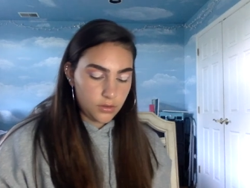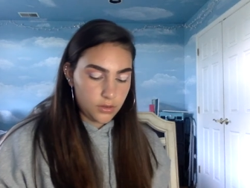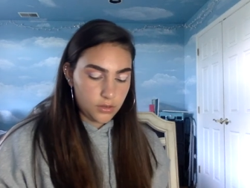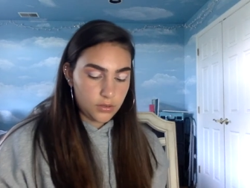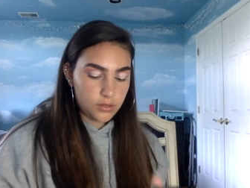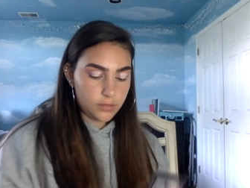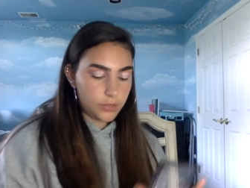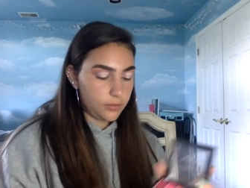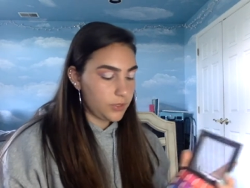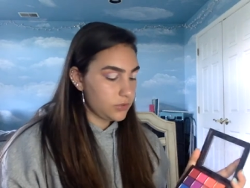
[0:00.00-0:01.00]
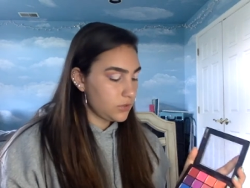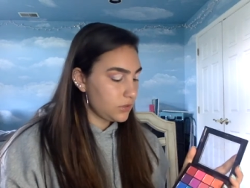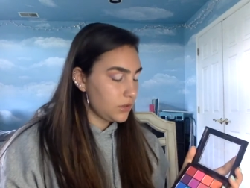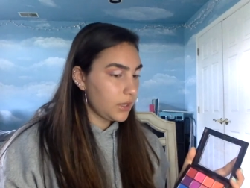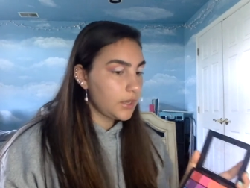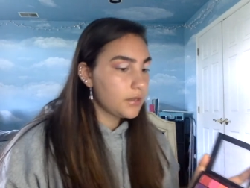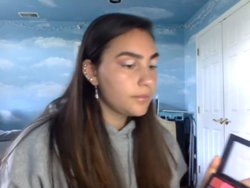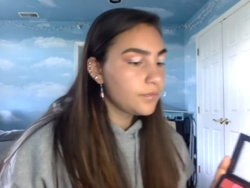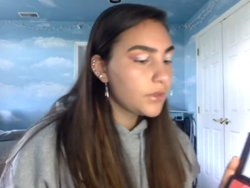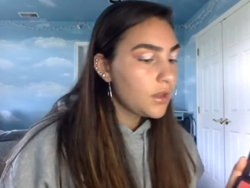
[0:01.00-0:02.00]
and I'm going to be using that.
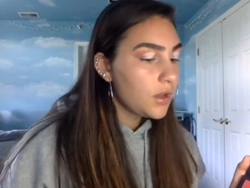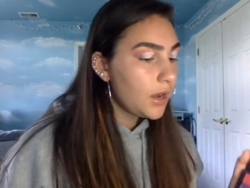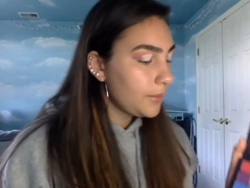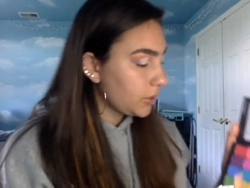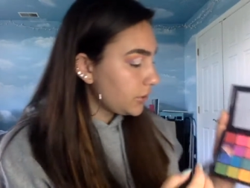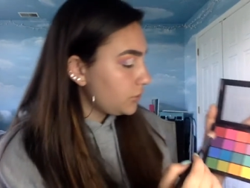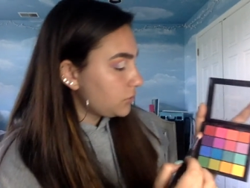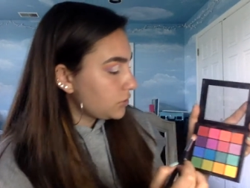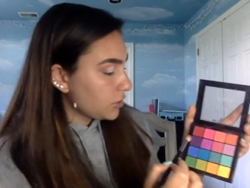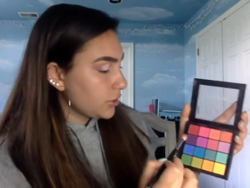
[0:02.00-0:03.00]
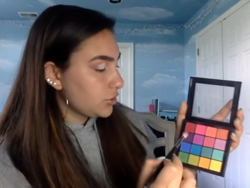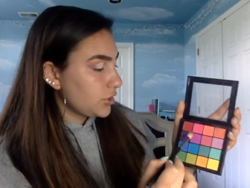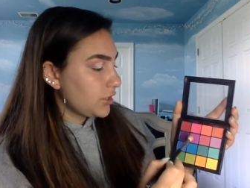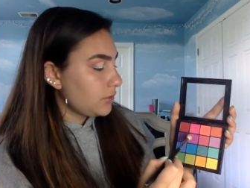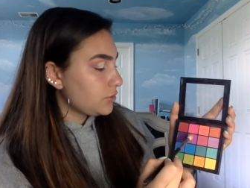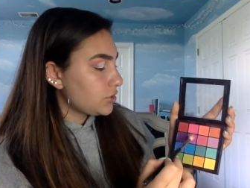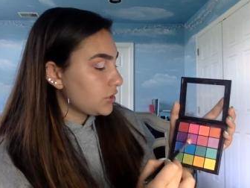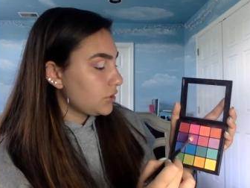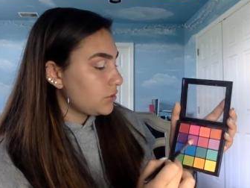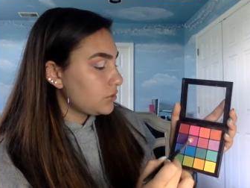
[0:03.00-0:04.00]
I'm not going to use the darker shade. I'm
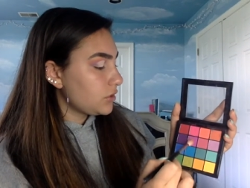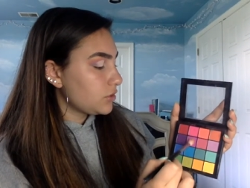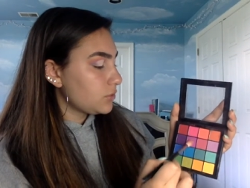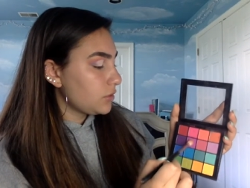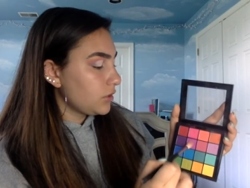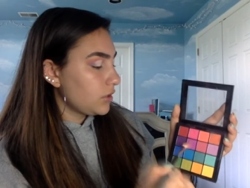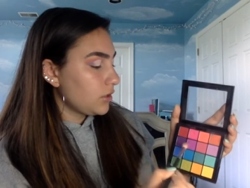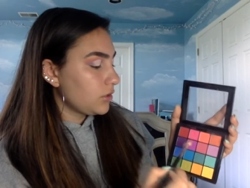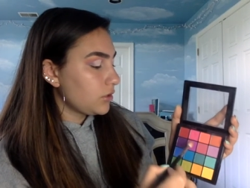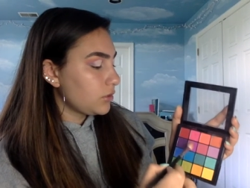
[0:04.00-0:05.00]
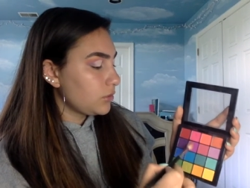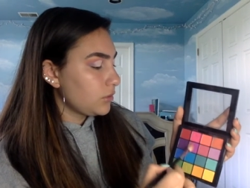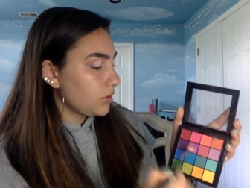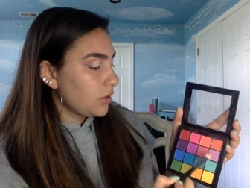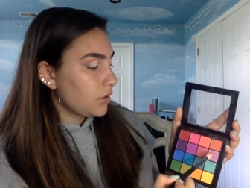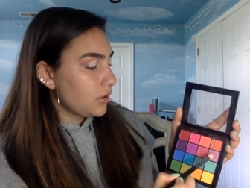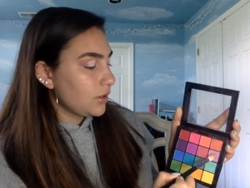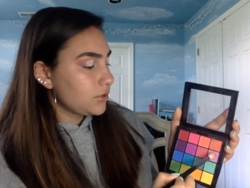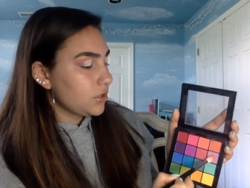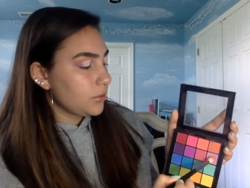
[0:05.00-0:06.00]
just going to use this one like alone.
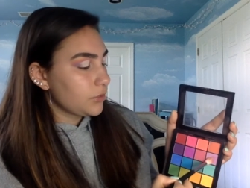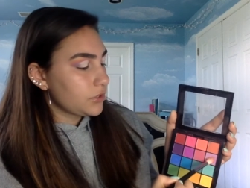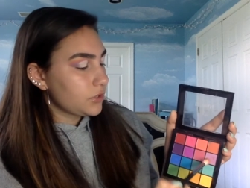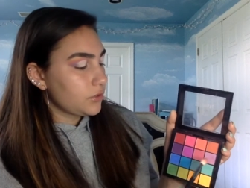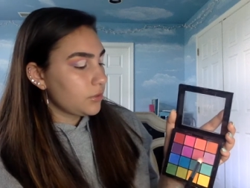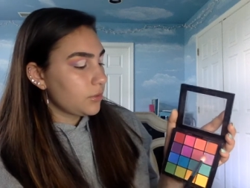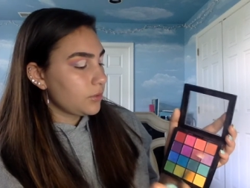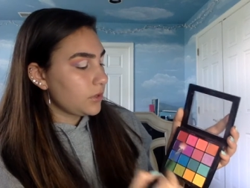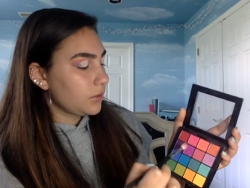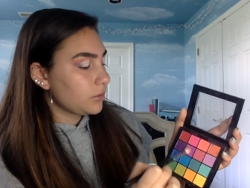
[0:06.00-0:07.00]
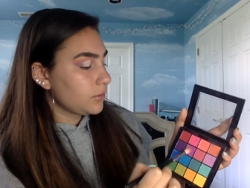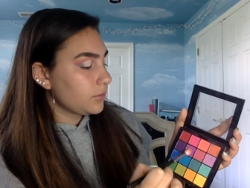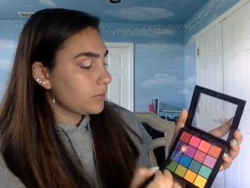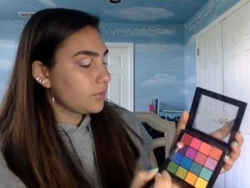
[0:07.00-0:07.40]
Actually, I'll mix it a little bit with that one.